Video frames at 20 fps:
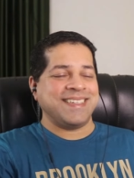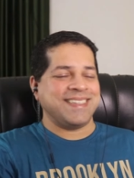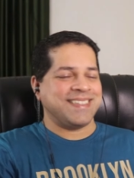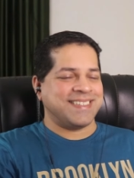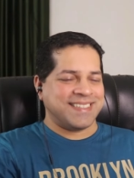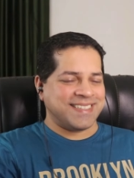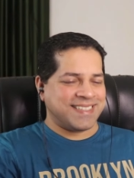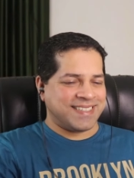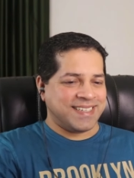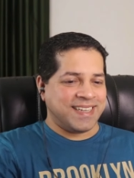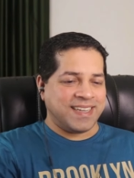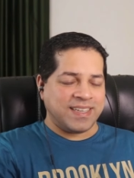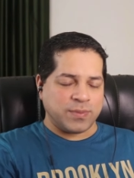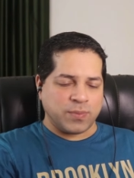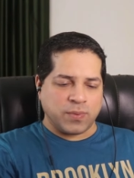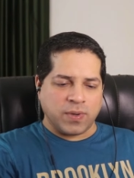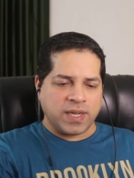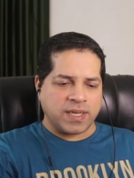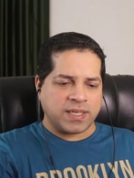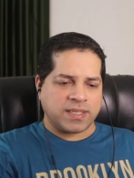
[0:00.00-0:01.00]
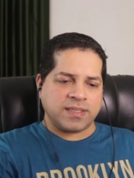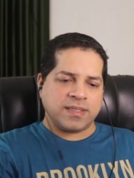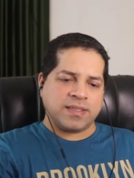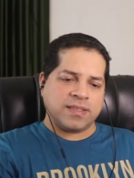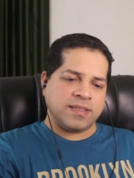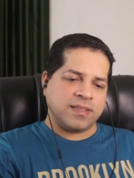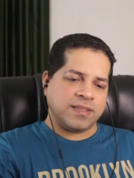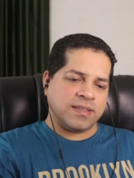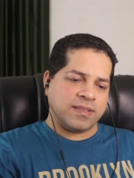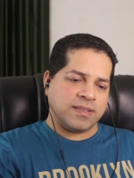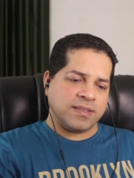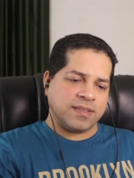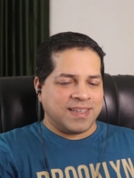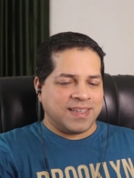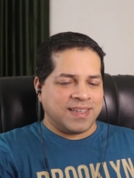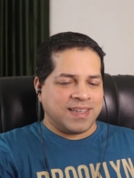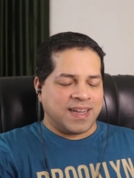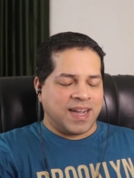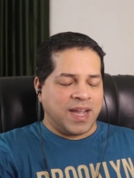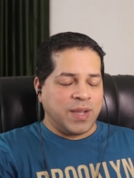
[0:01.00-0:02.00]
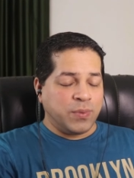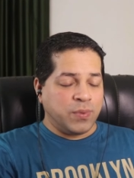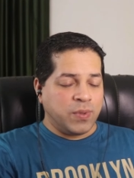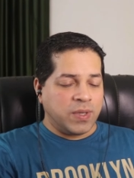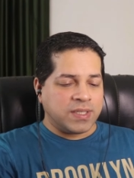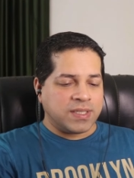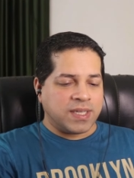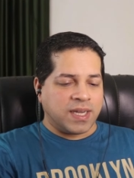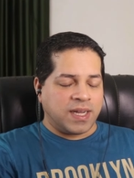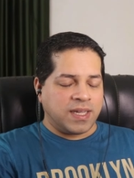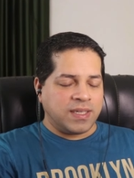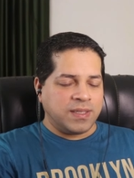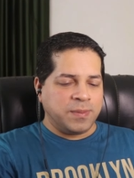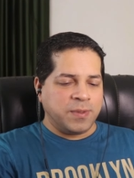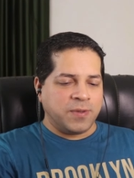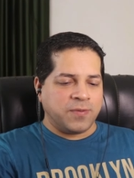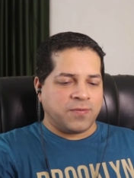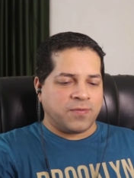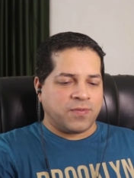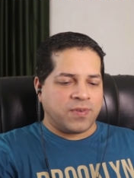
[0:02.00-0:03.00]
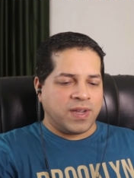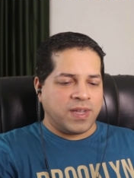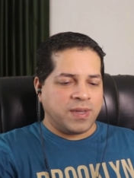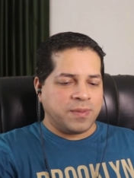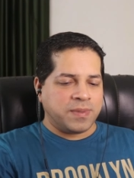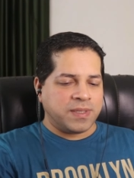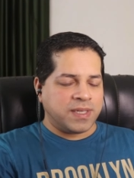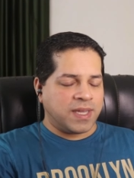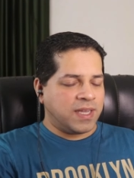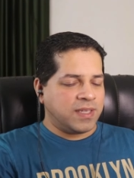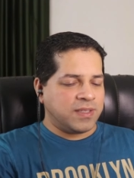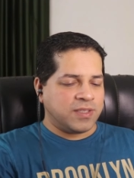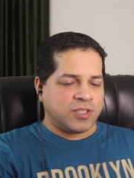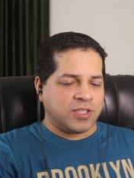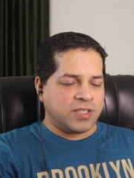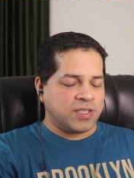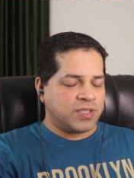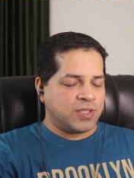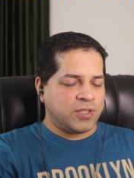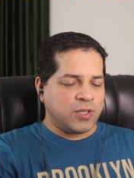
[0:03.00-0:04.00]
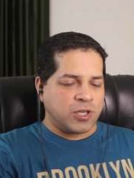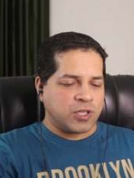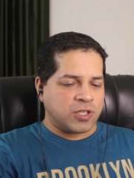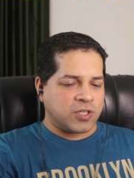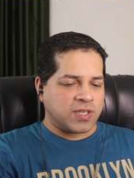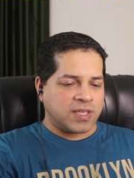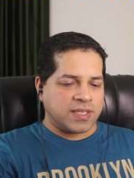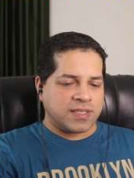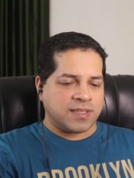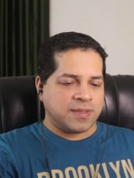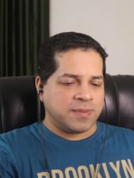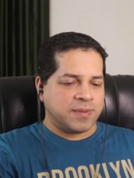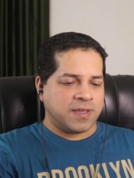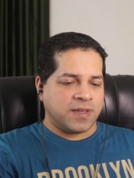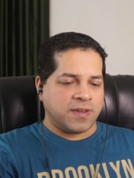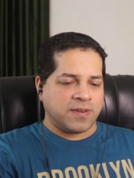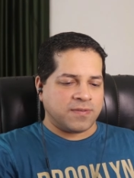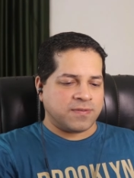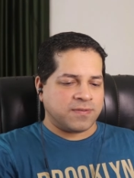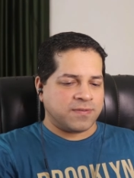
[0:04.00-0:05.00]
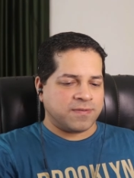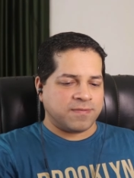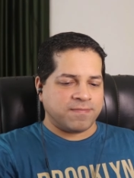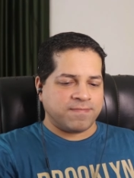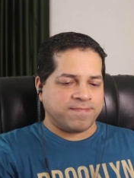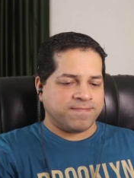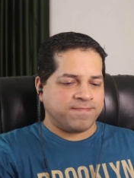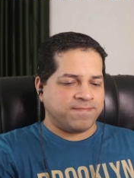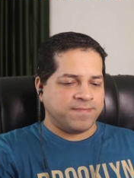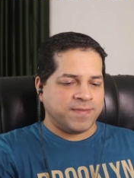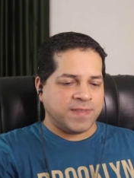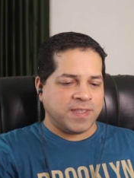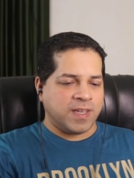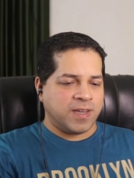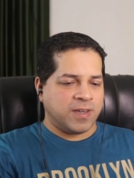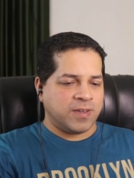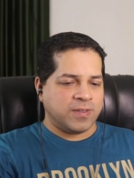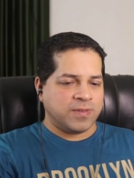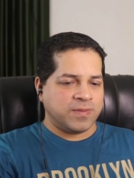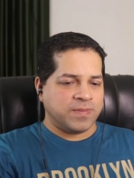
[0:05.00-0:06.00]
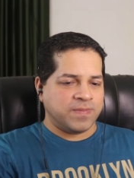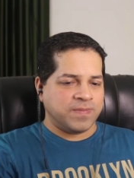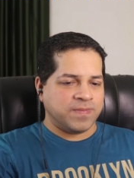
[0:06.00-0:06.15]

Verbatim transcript: He does not. What? I would call him a friend, but I just don't trust him enough. No.